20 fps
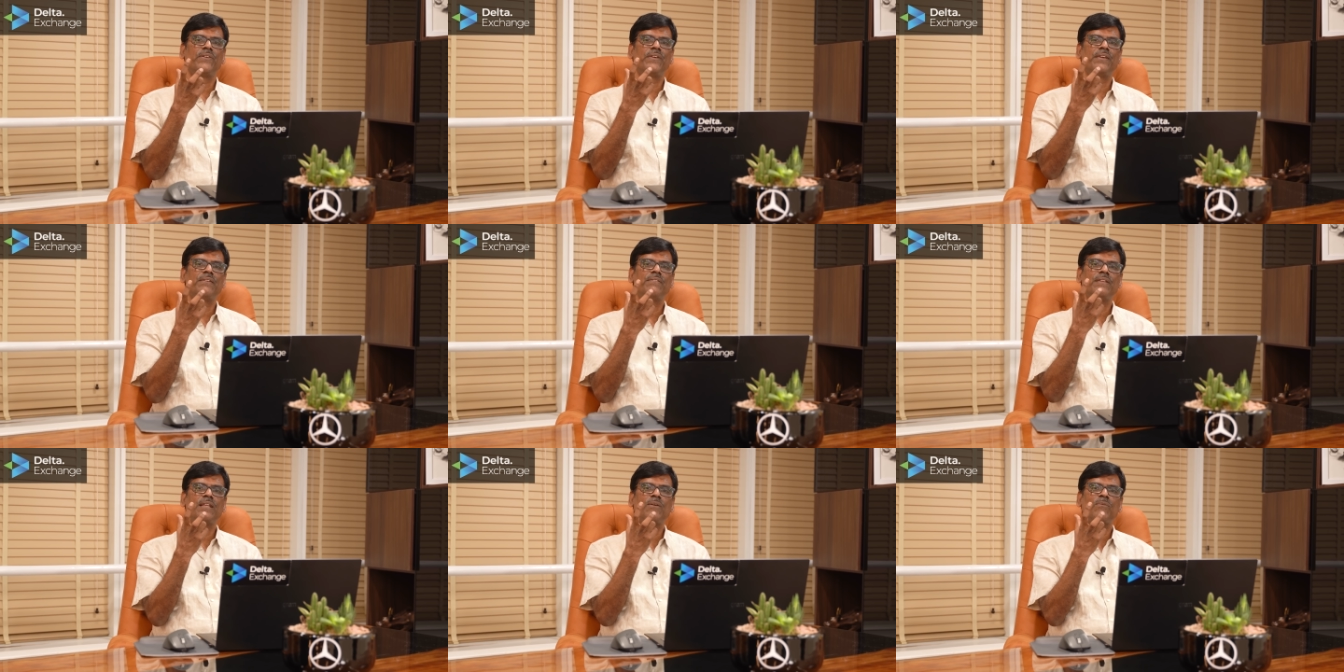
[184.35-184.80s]

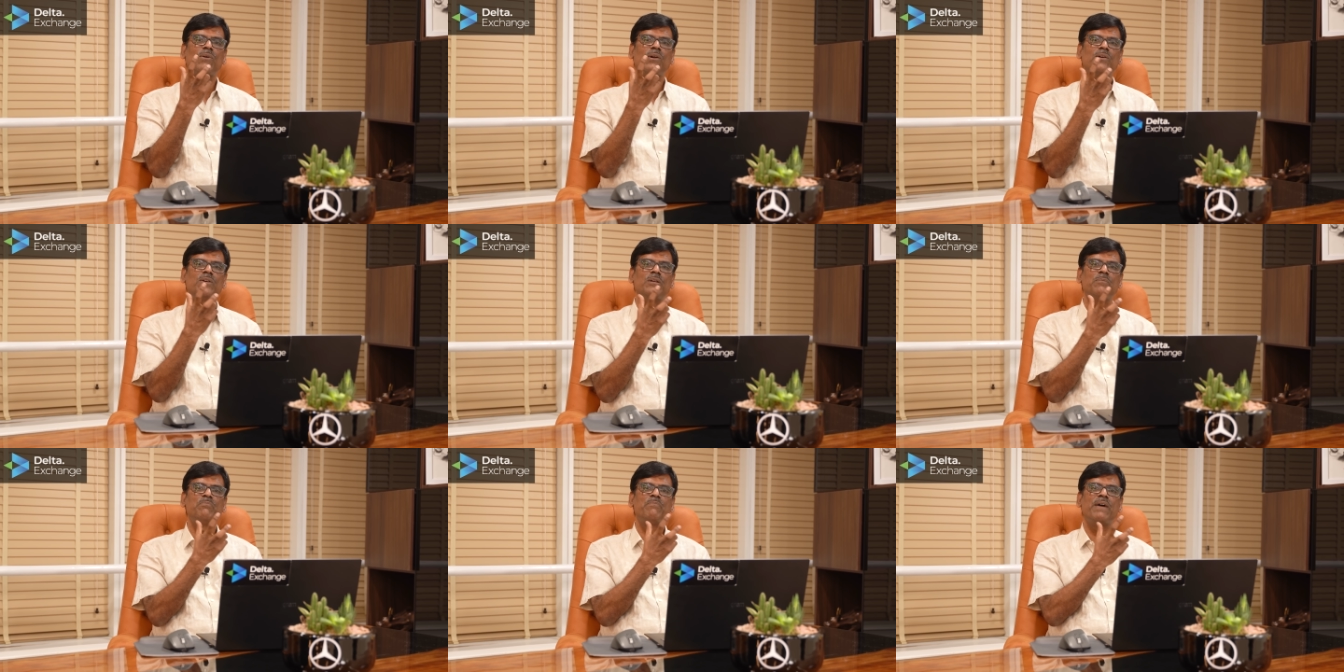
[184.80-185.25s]
if they
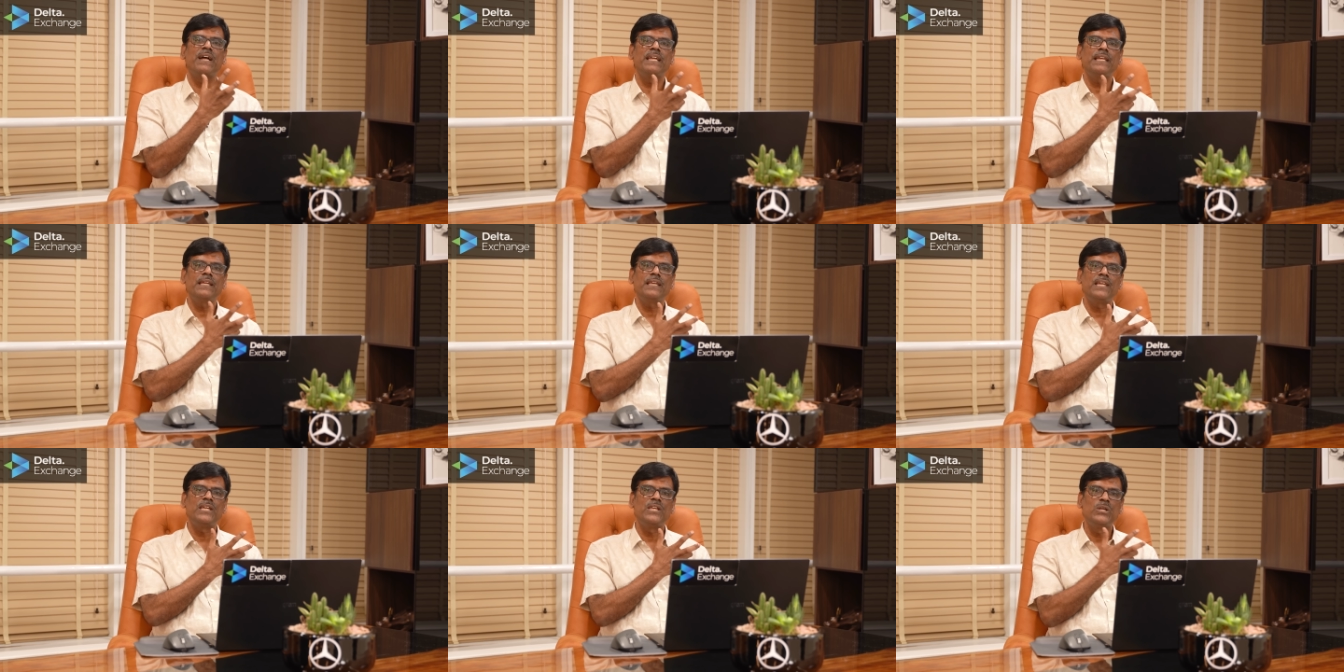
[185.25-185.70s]
want to buy
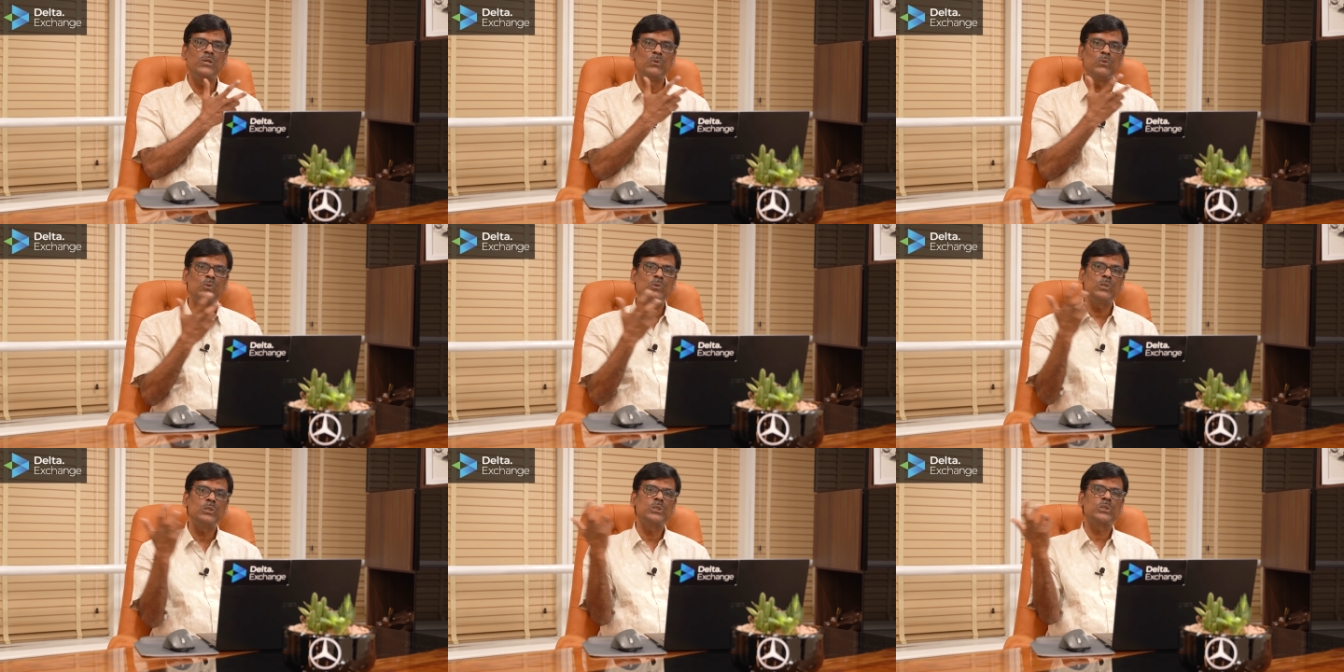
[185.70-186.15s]

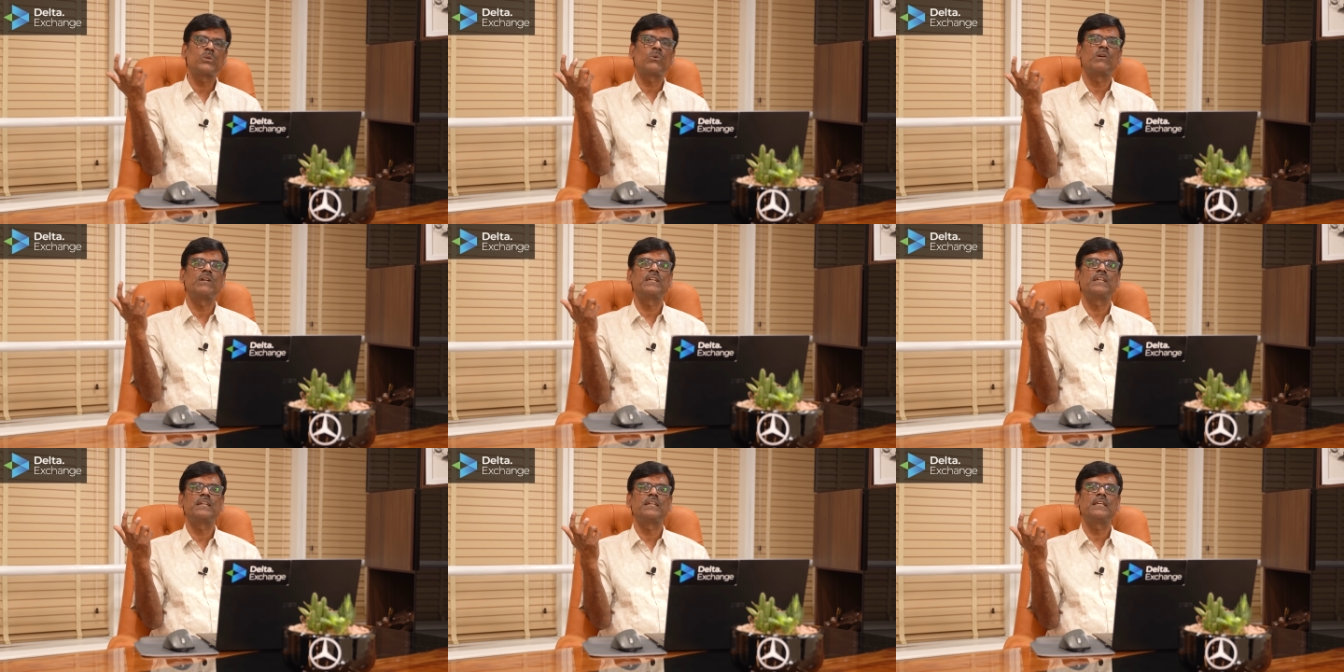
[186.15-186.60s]
huge
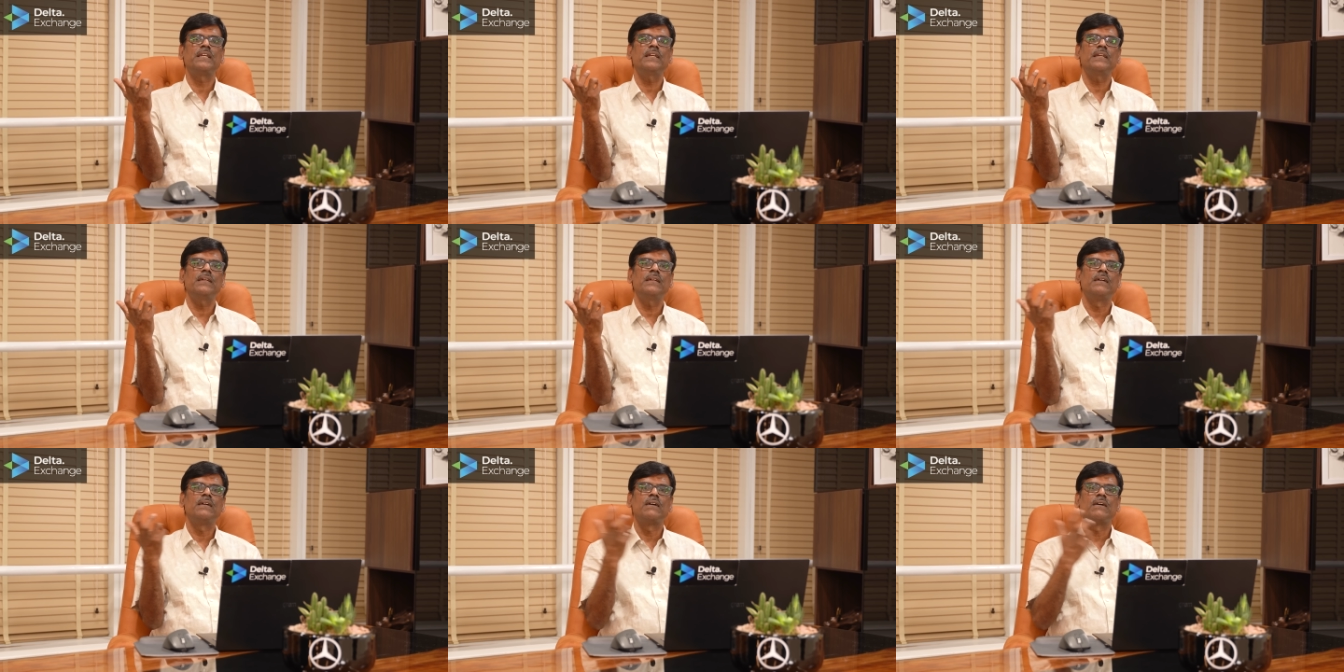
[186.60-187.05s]

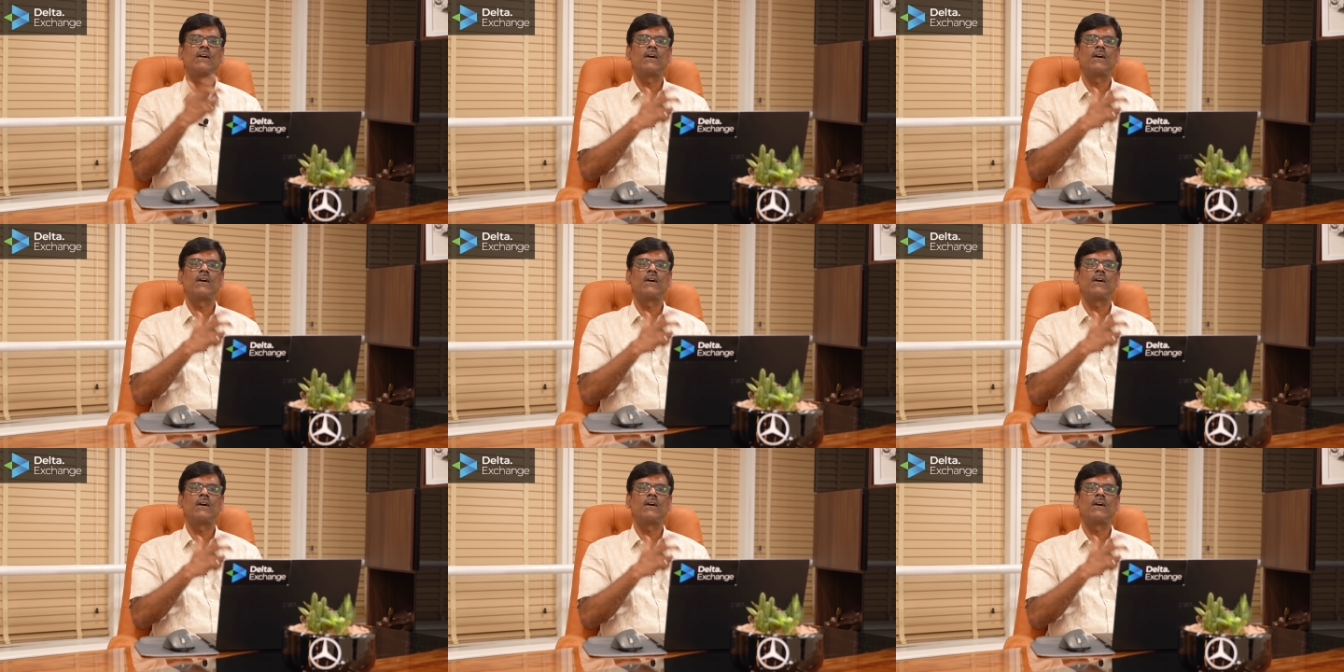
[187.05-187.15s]
quantity